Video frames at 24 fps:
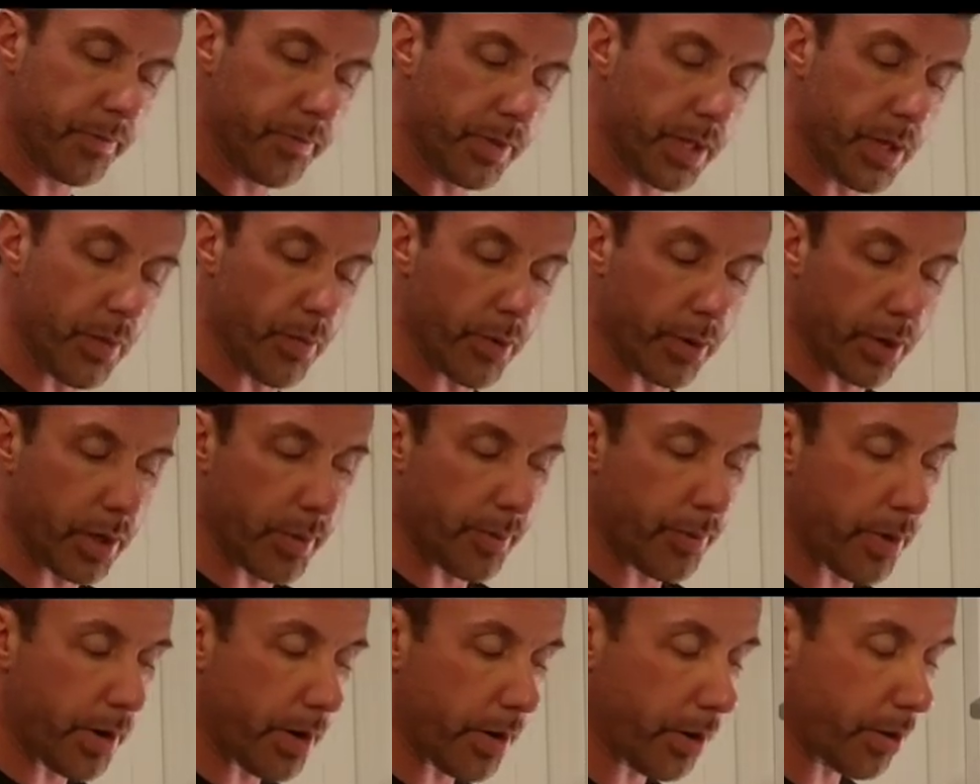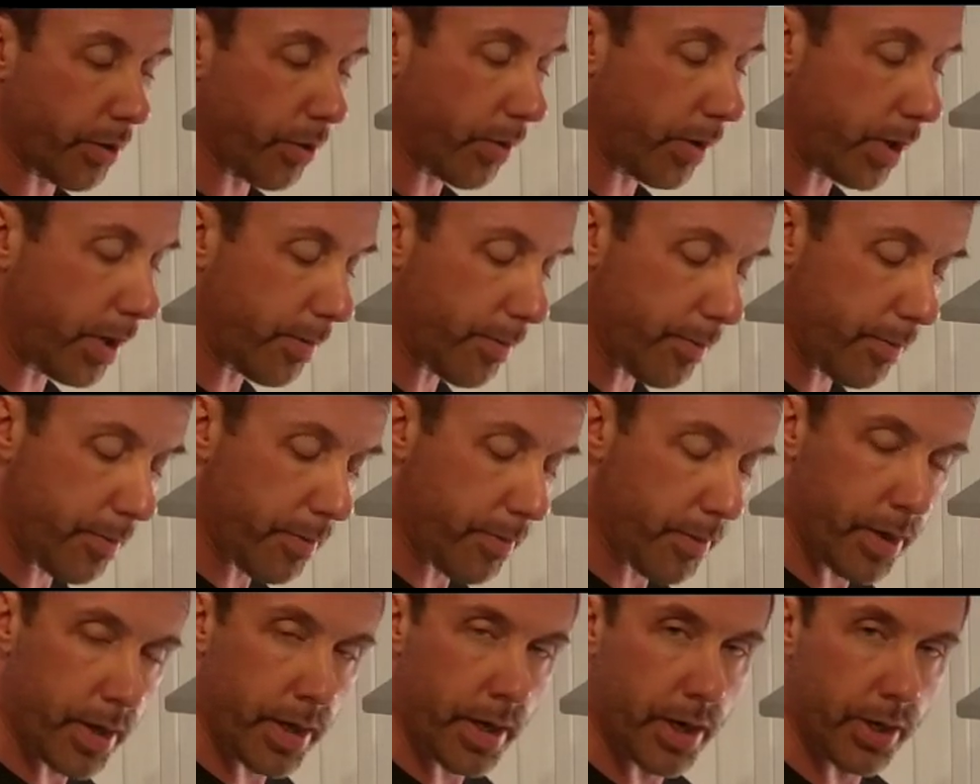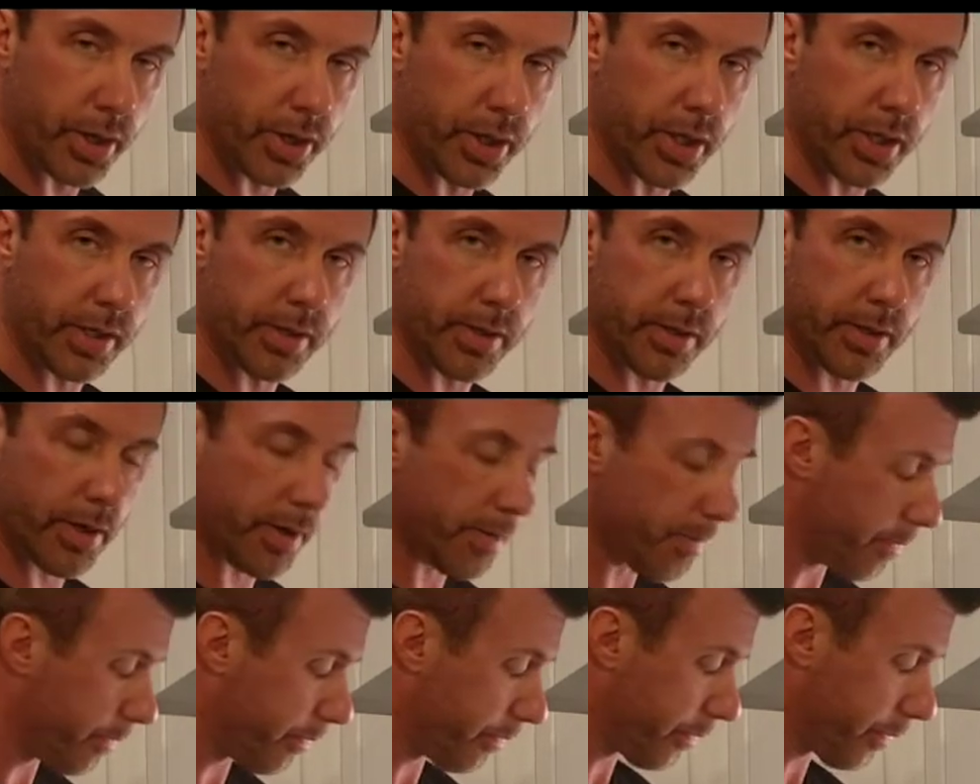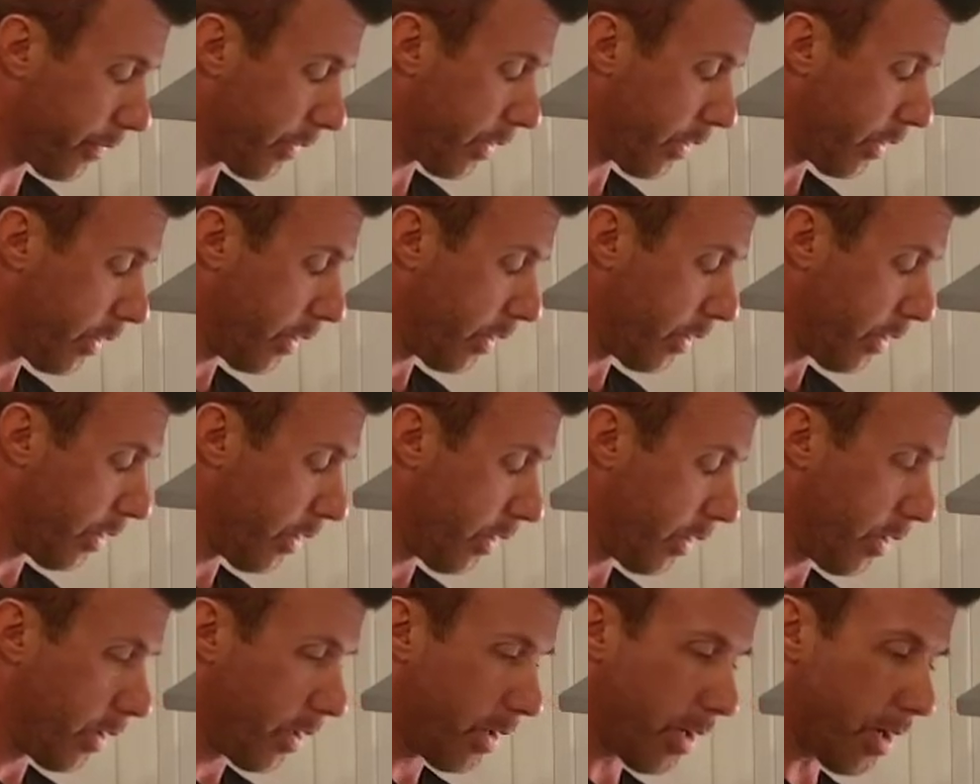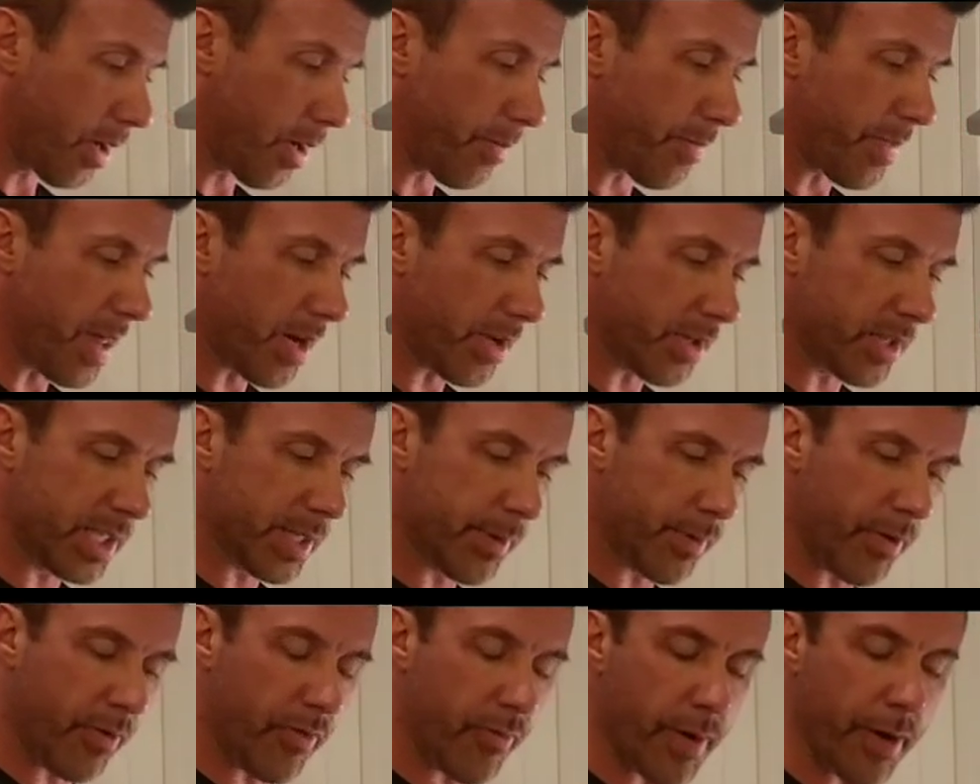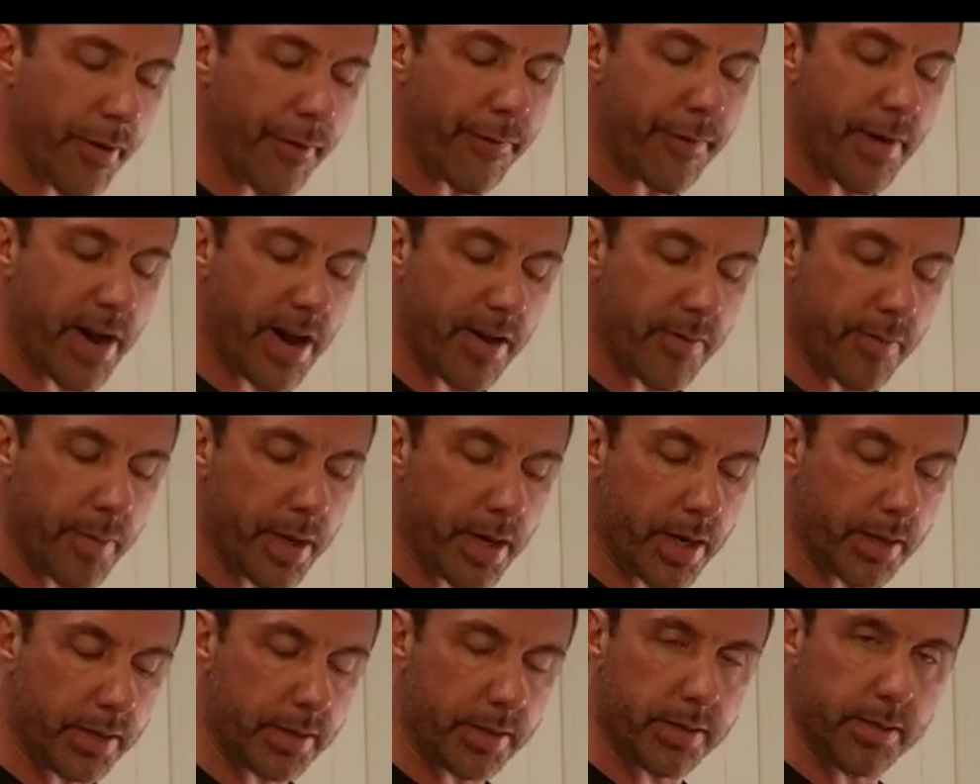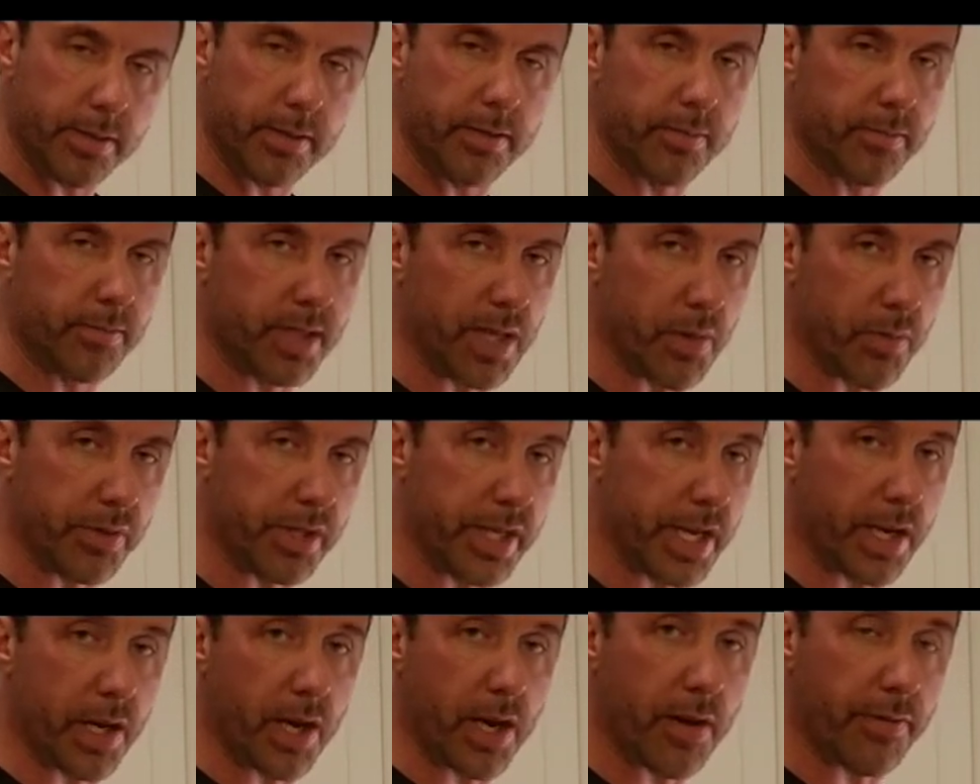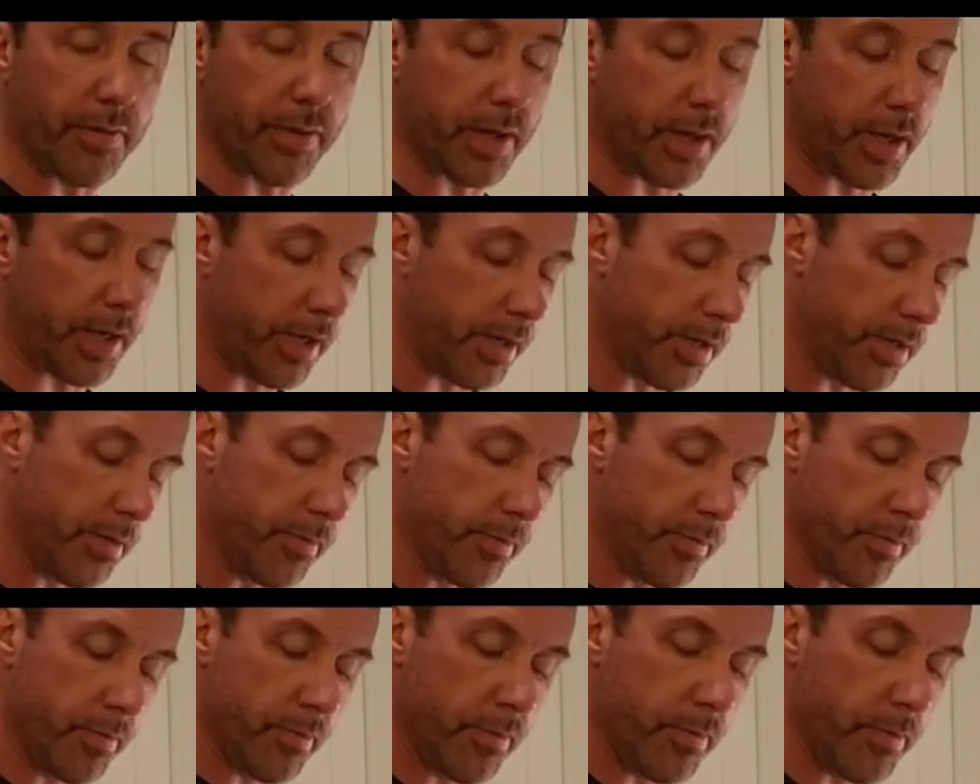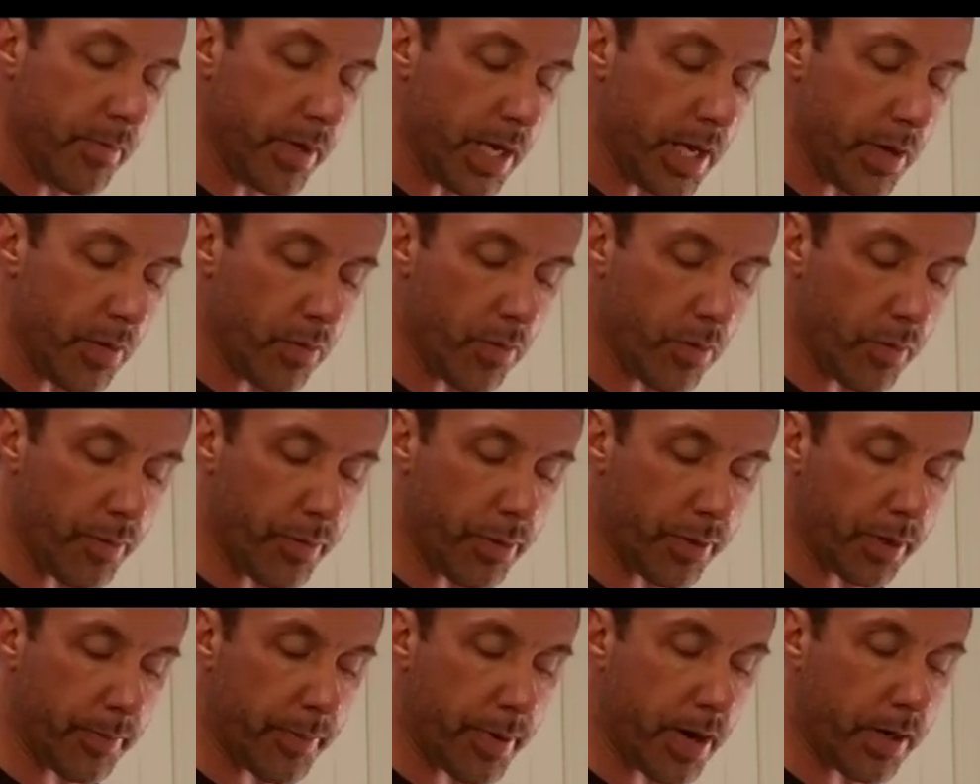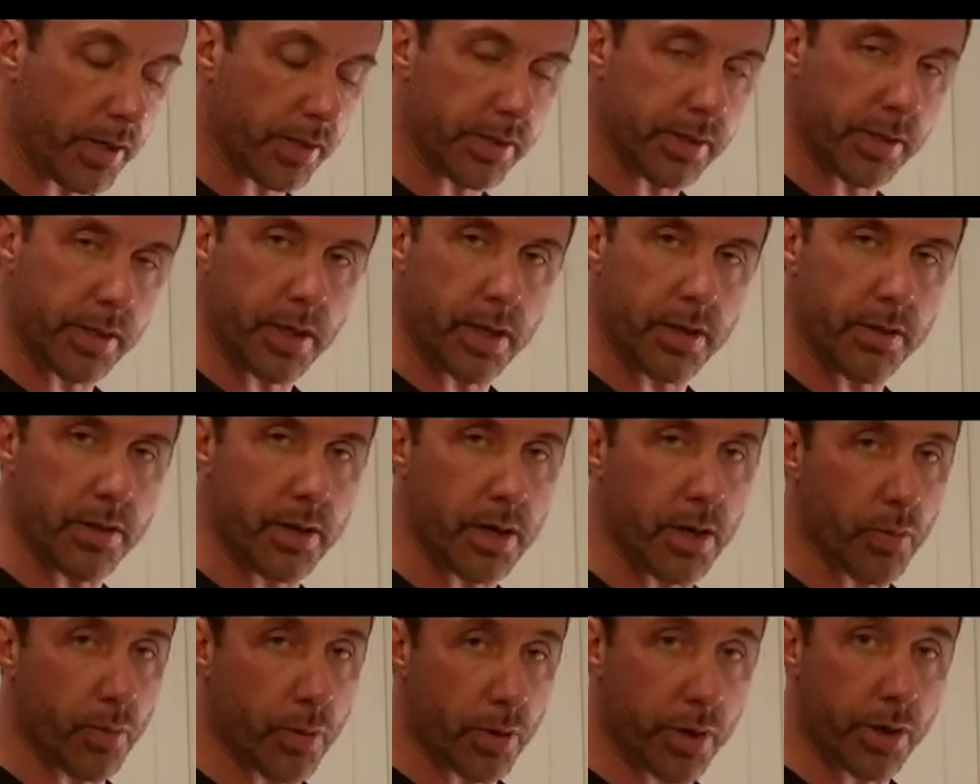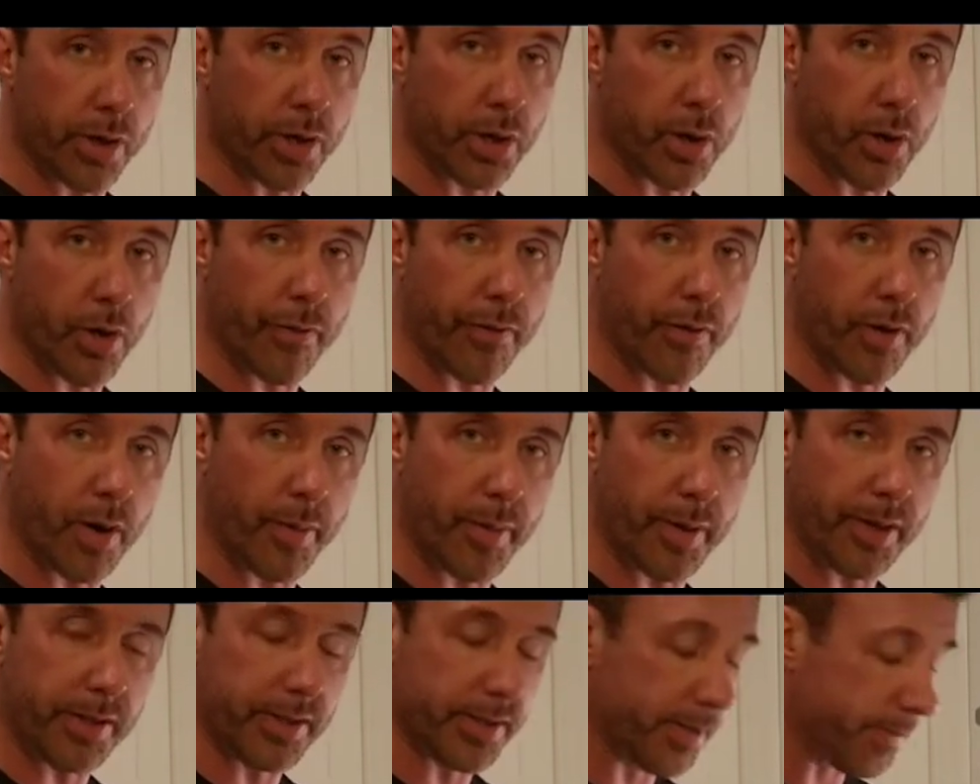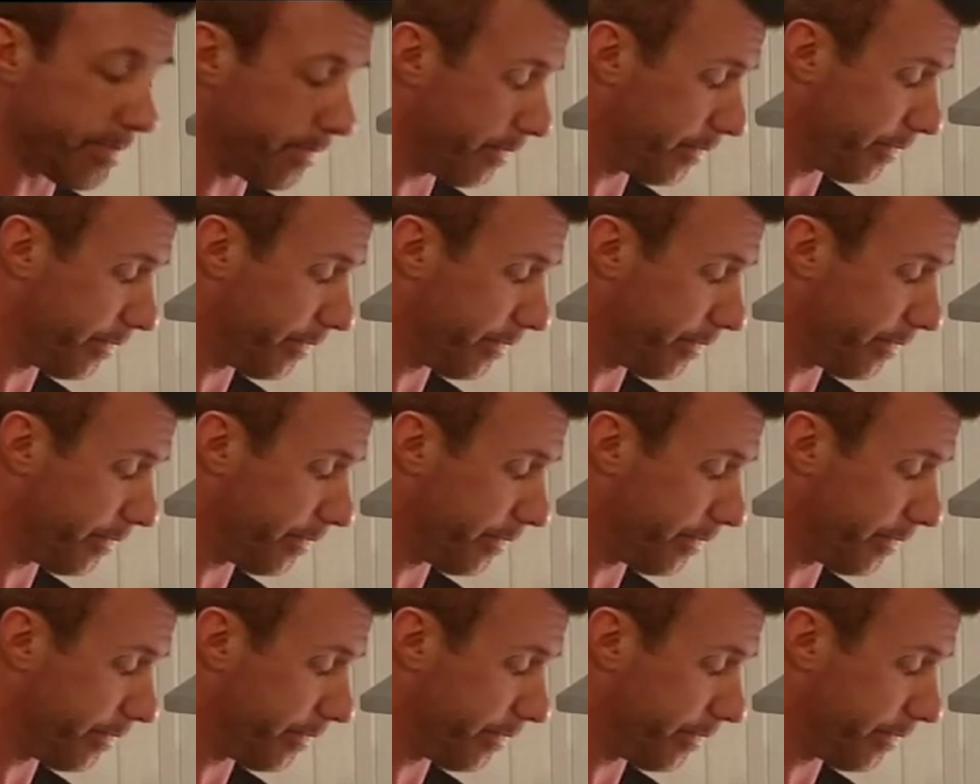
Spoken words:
Then we're going to put our cream and our cheese in there. That'll simmer for about 5 minutes. And then we'll take it off the heat and we'll put the parsley in there and we're good to go for our pizza.